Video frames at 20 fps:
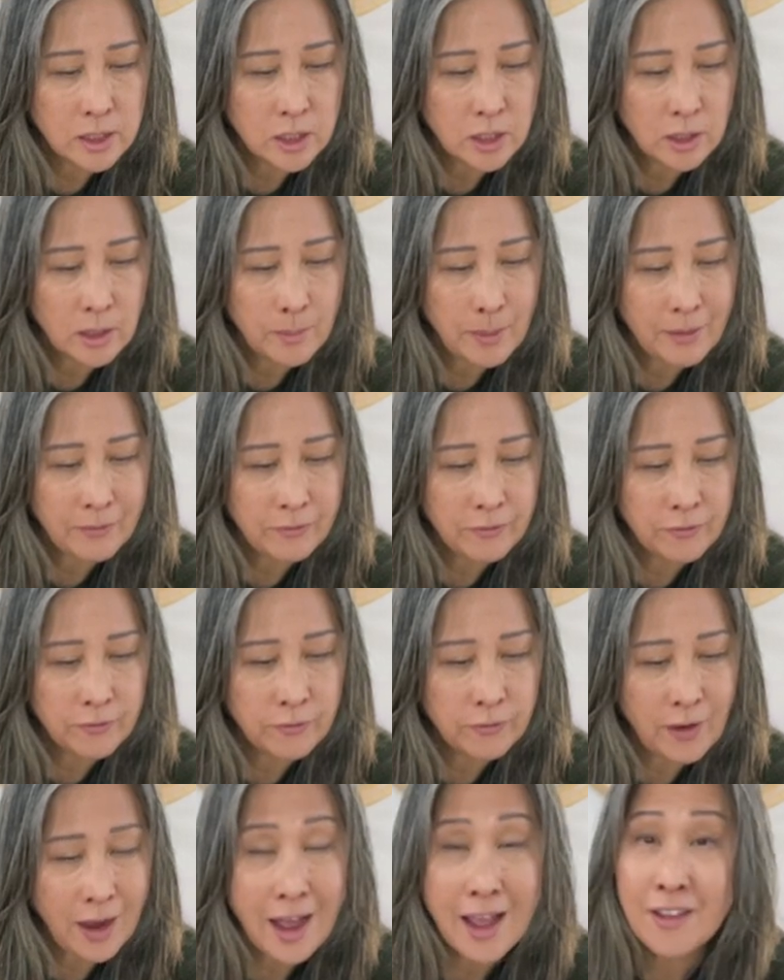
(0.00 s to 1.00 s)
about
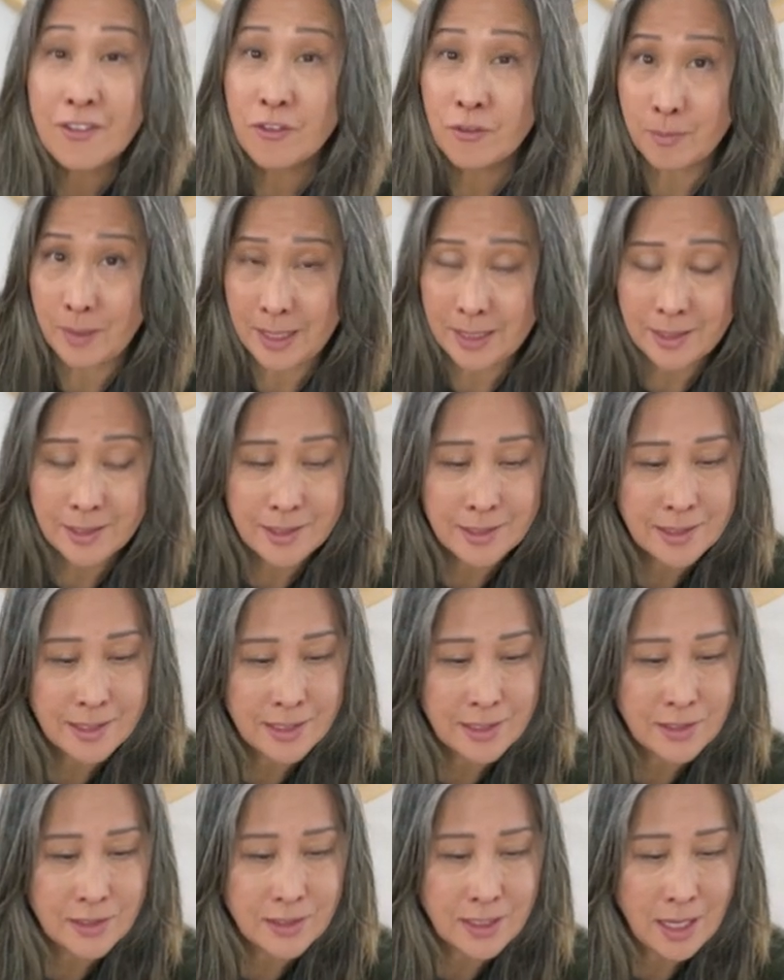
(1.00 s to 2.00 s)
5 months to
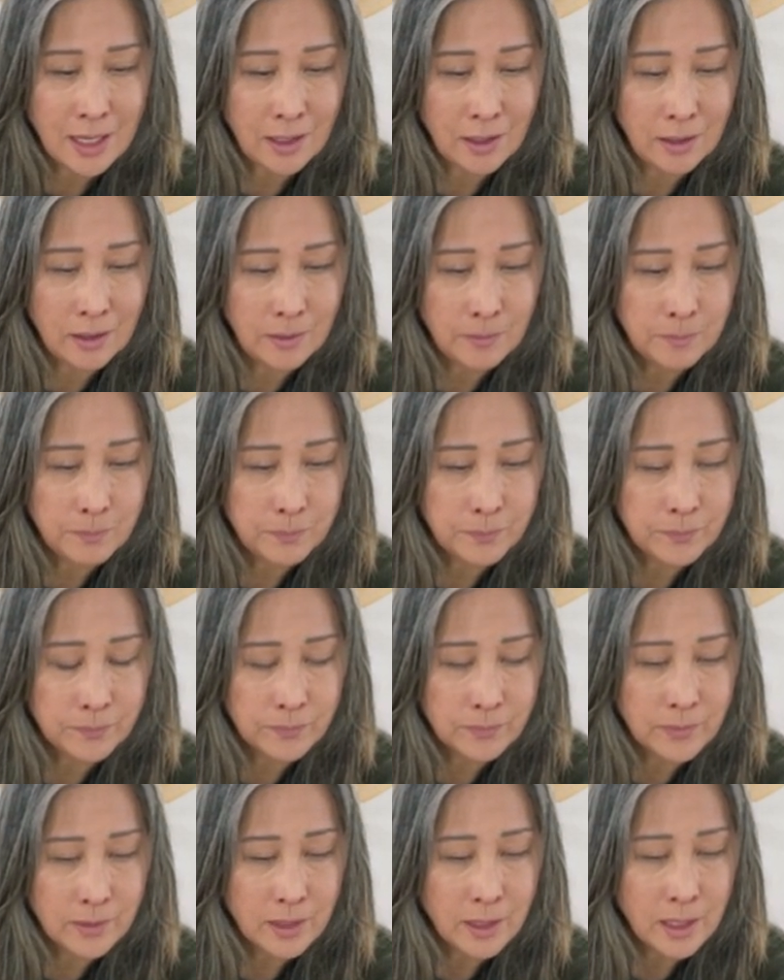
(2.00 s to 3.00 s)
sell.
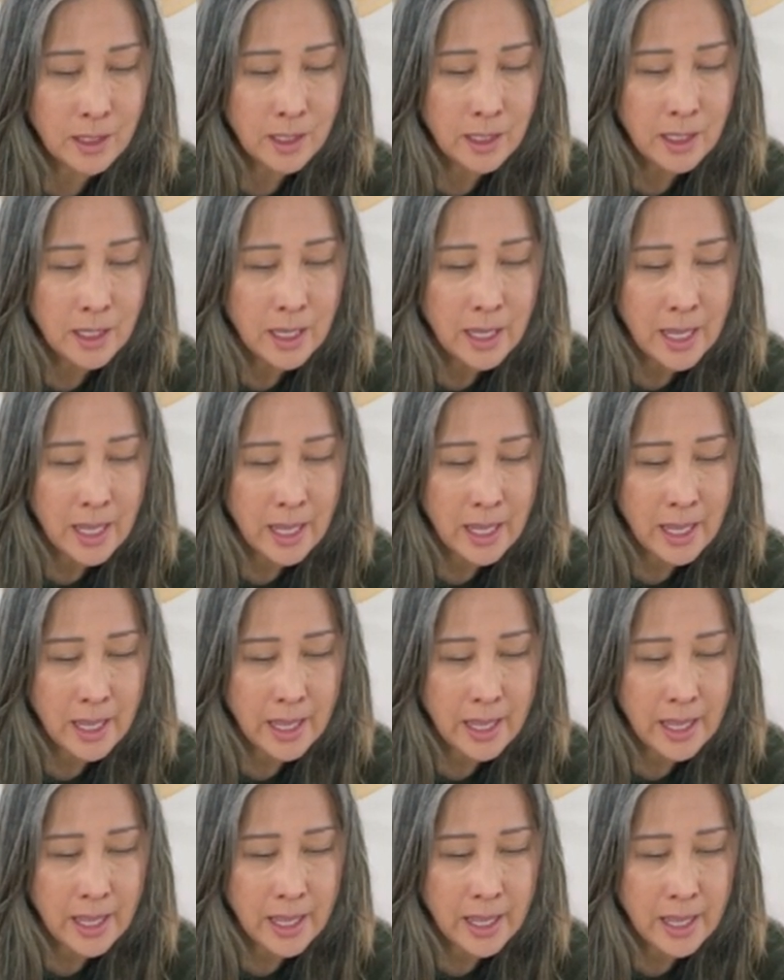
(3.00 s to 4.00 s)

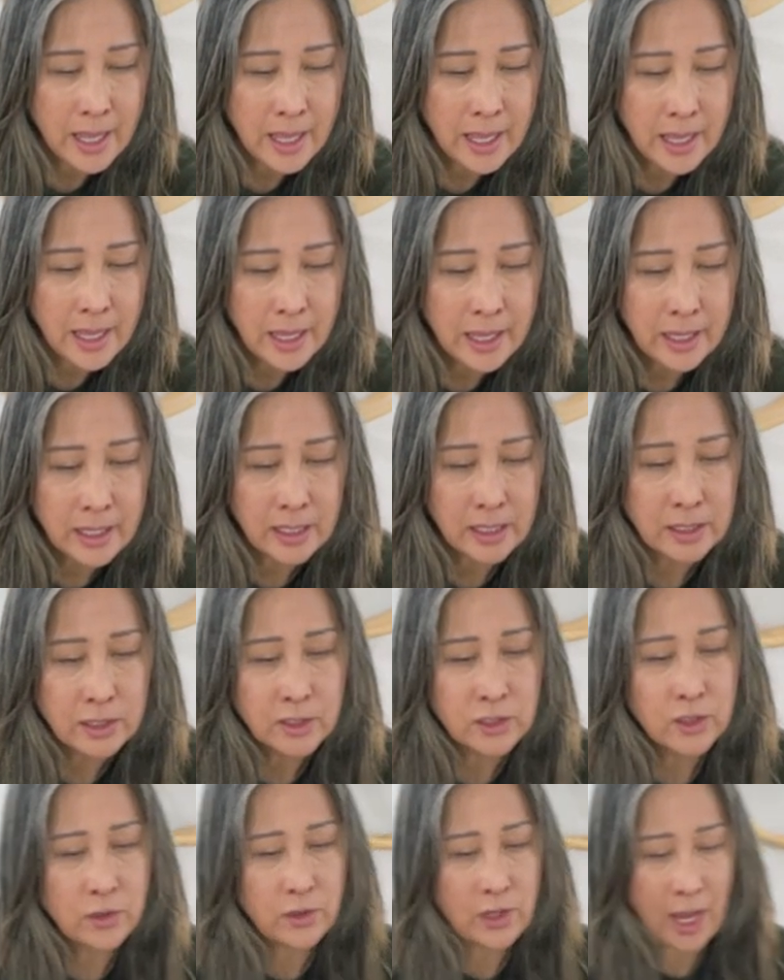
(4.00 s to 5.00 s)
And
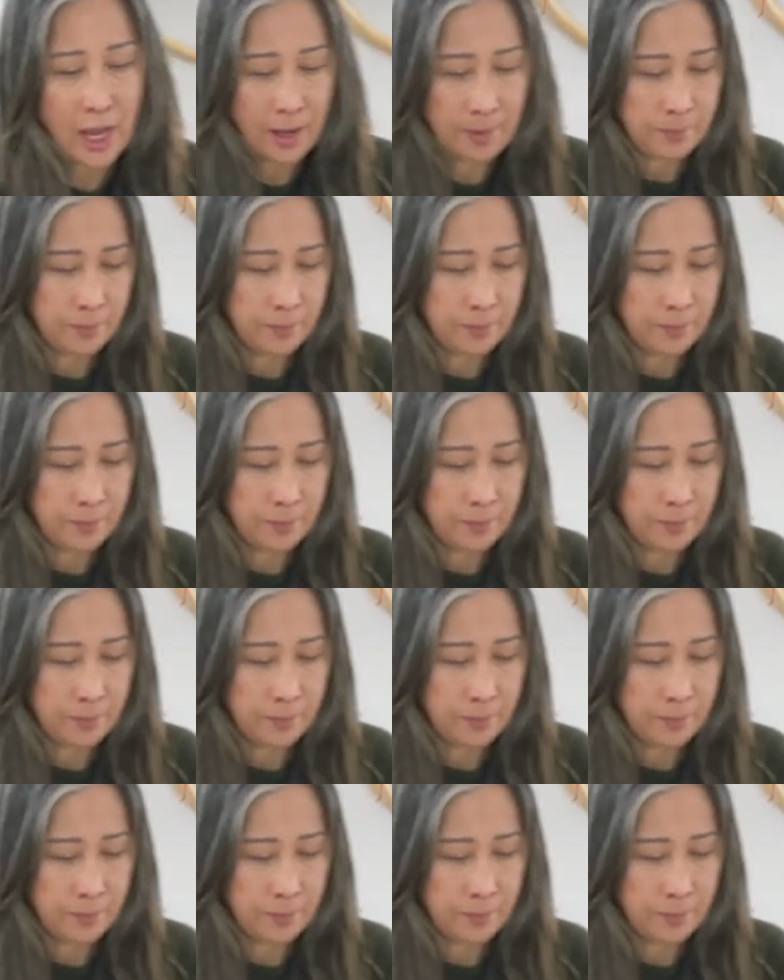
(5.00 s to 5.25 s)
so yeah,